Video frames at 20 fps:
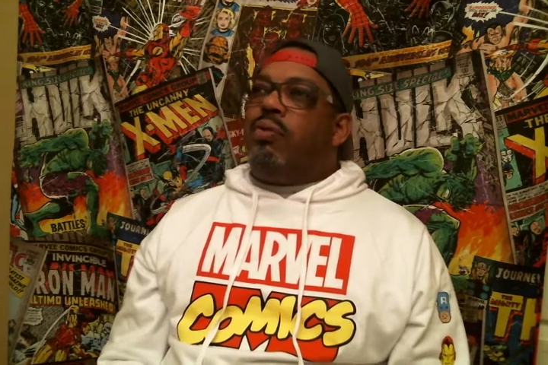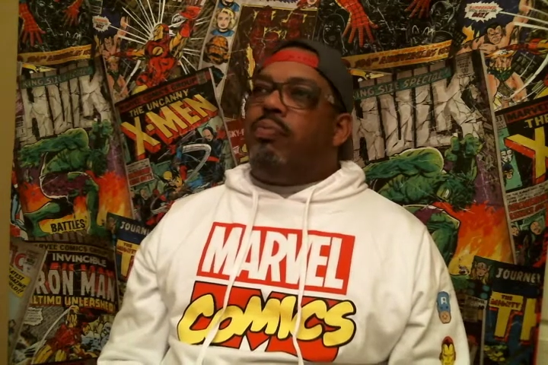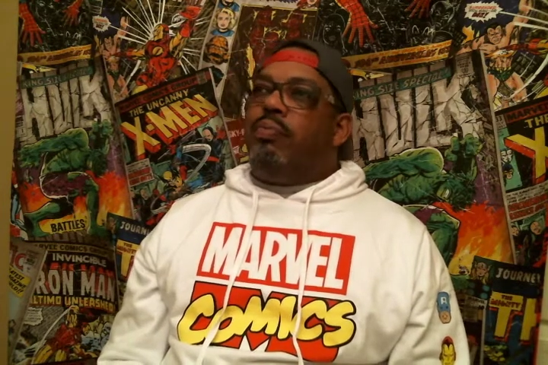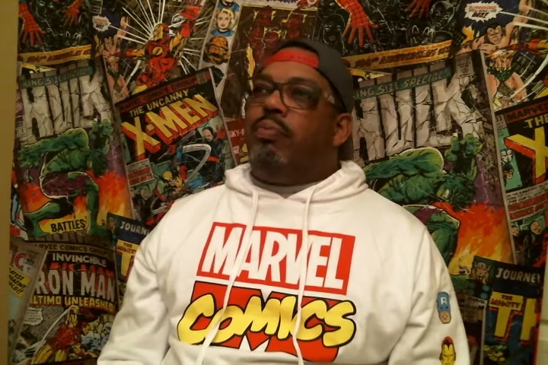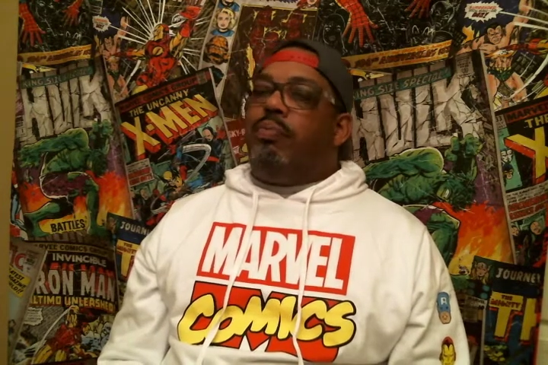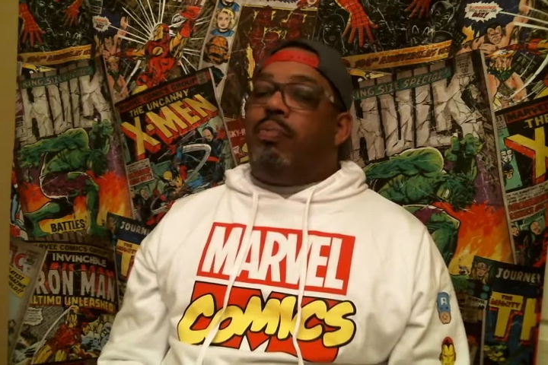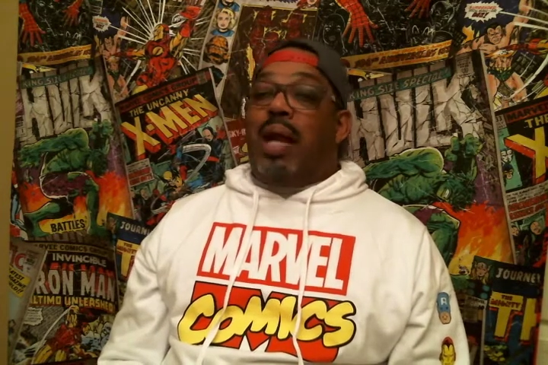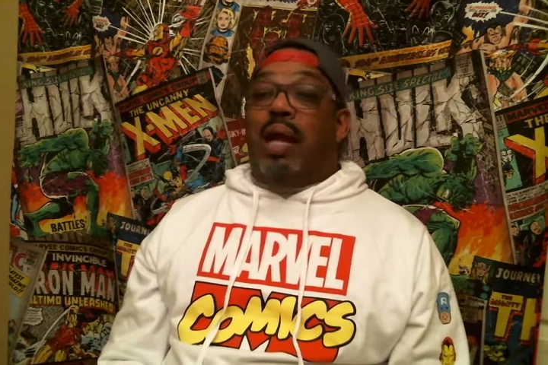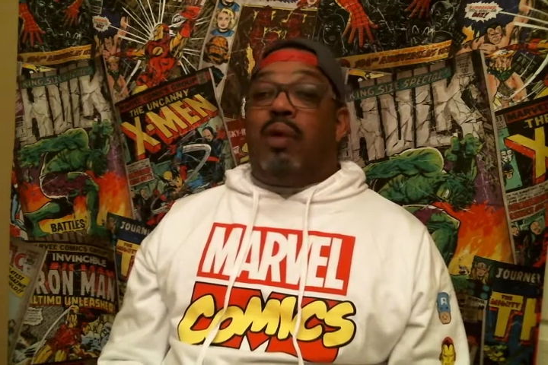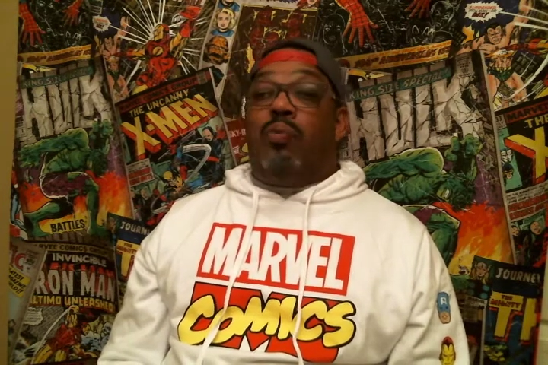
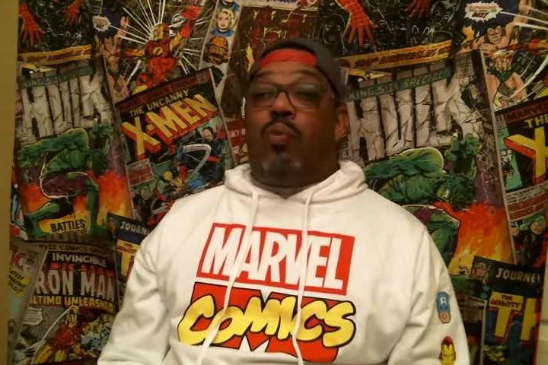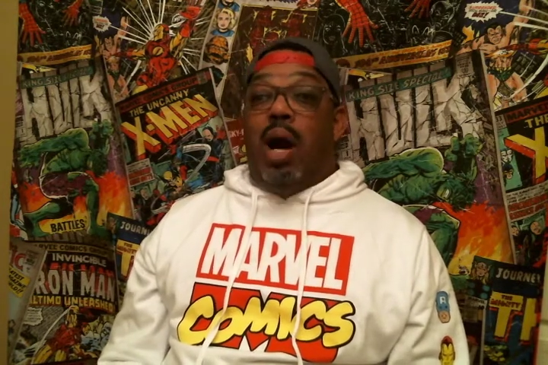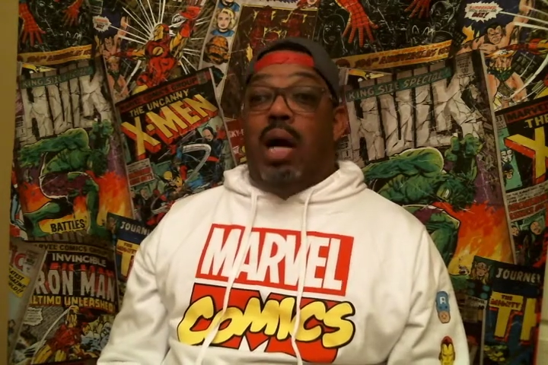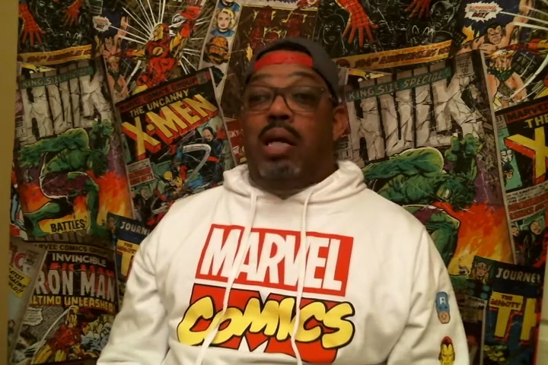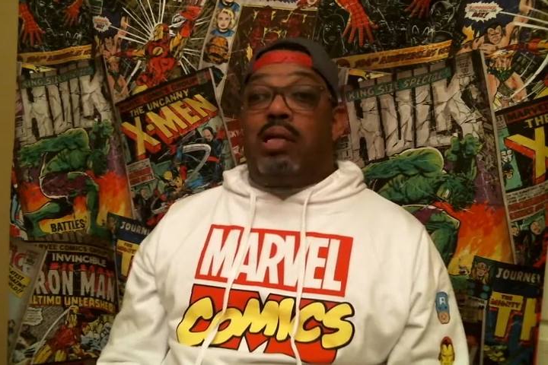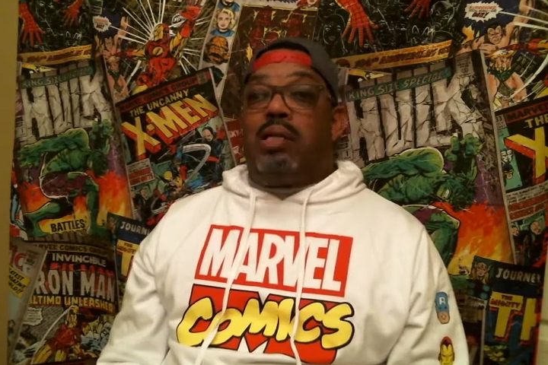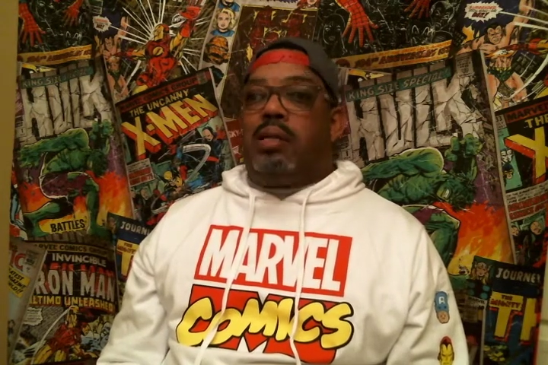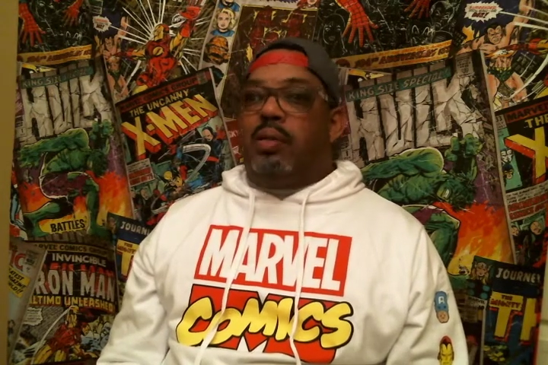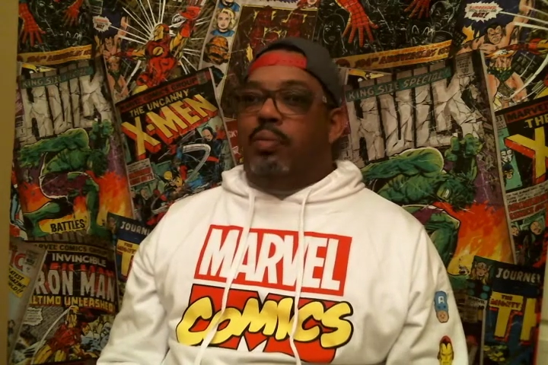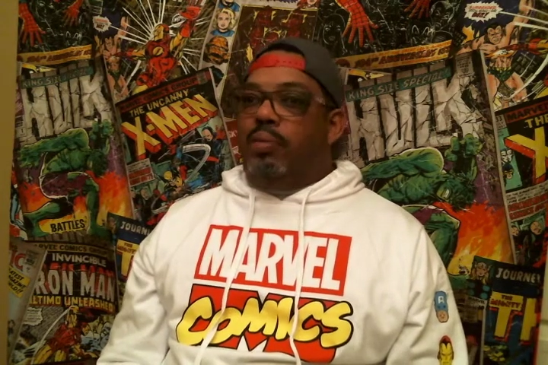But I
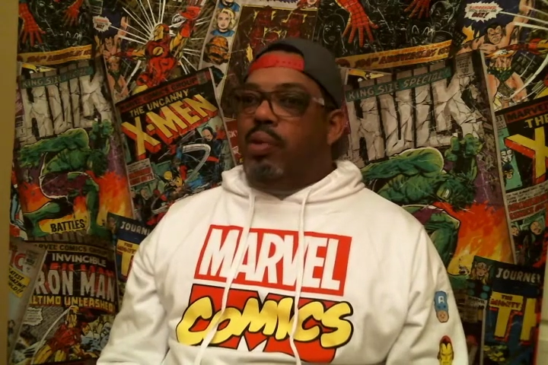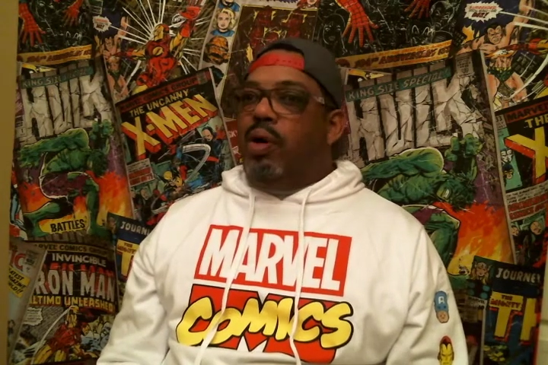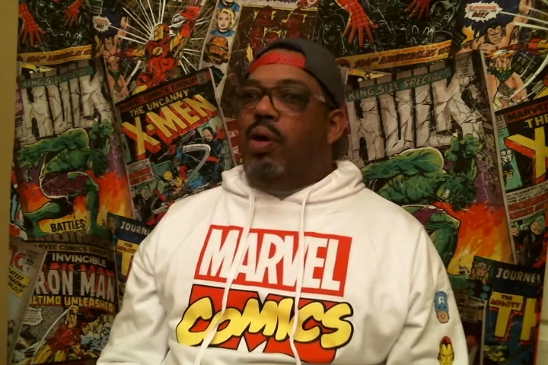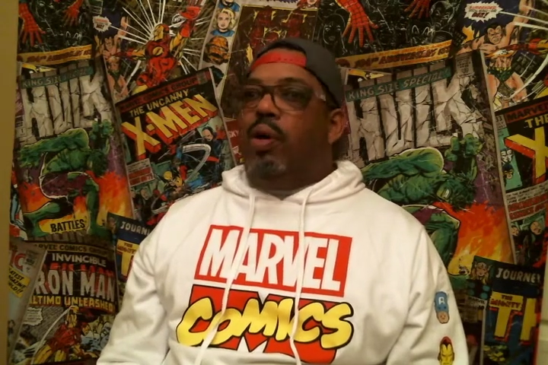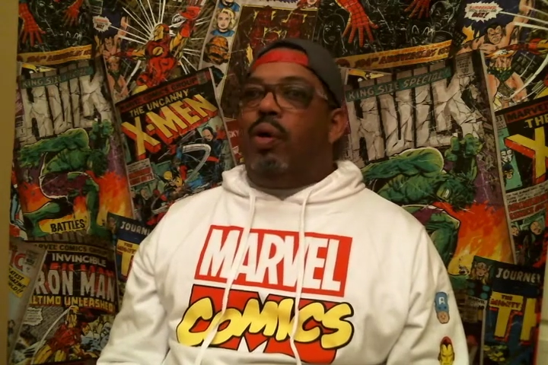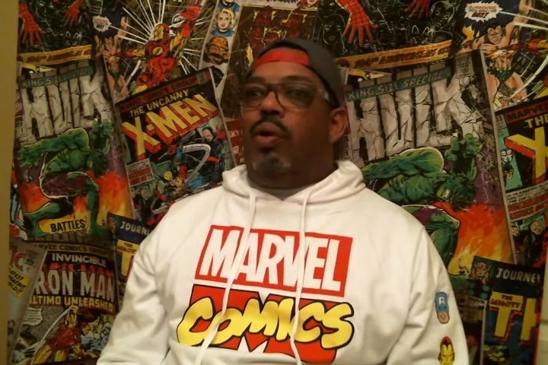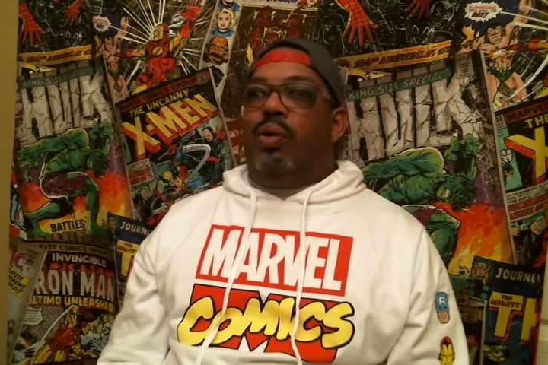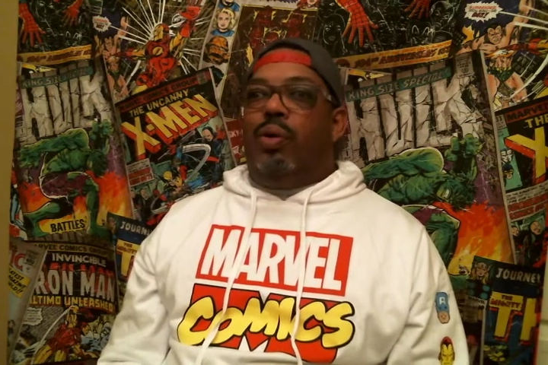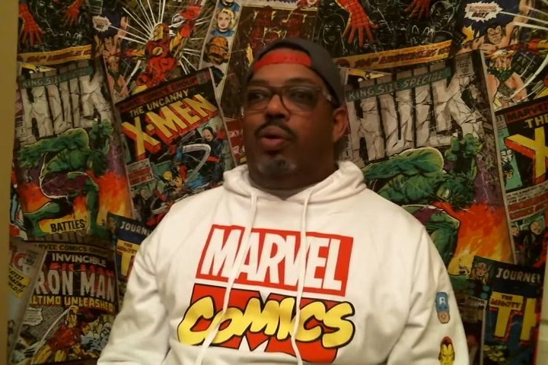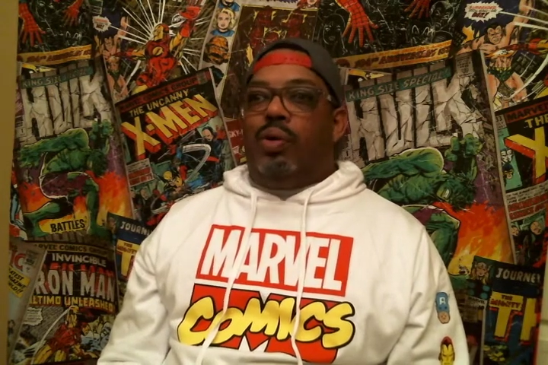watched him the
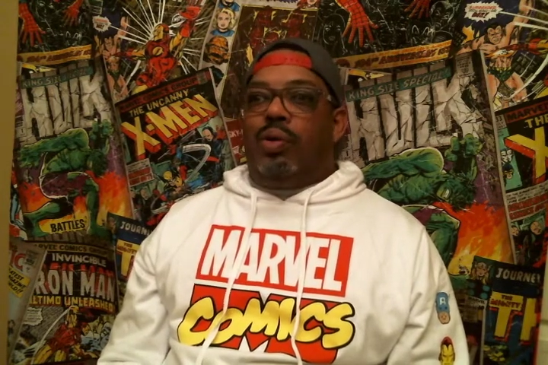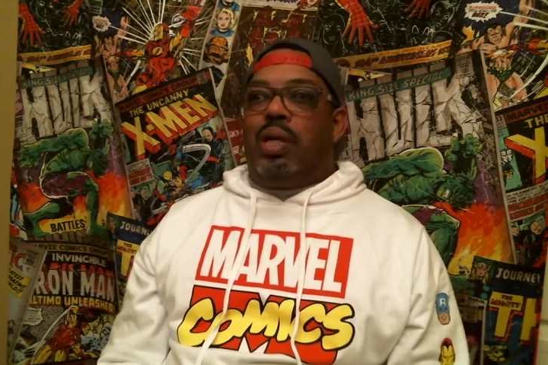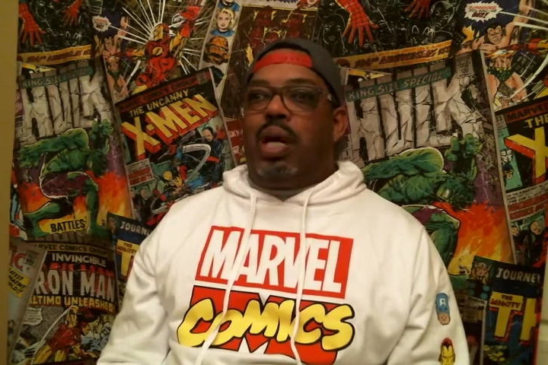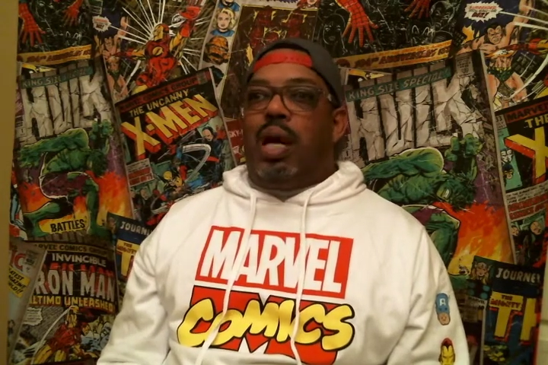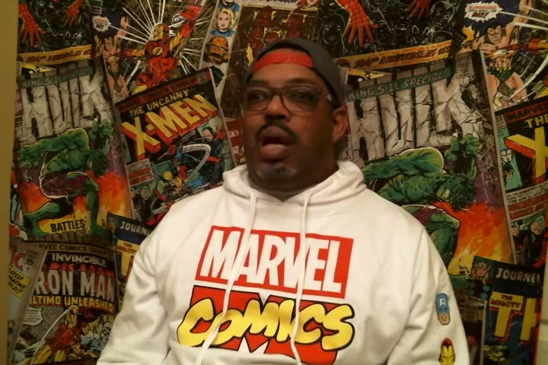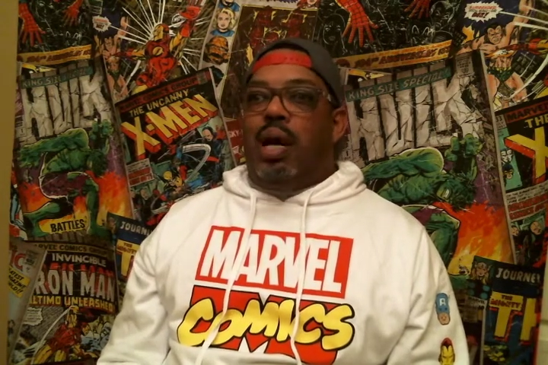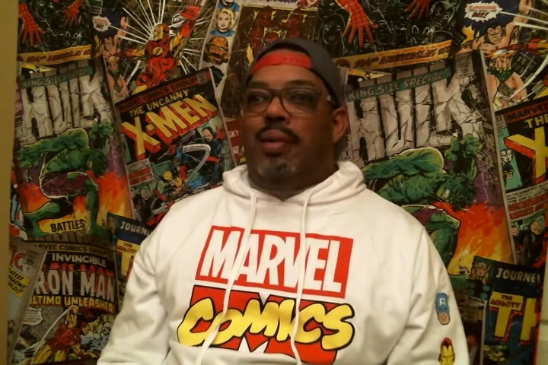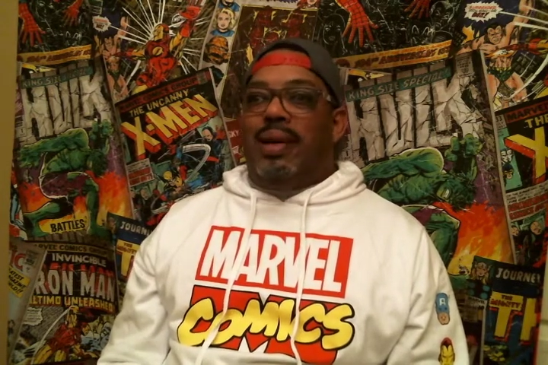whole time.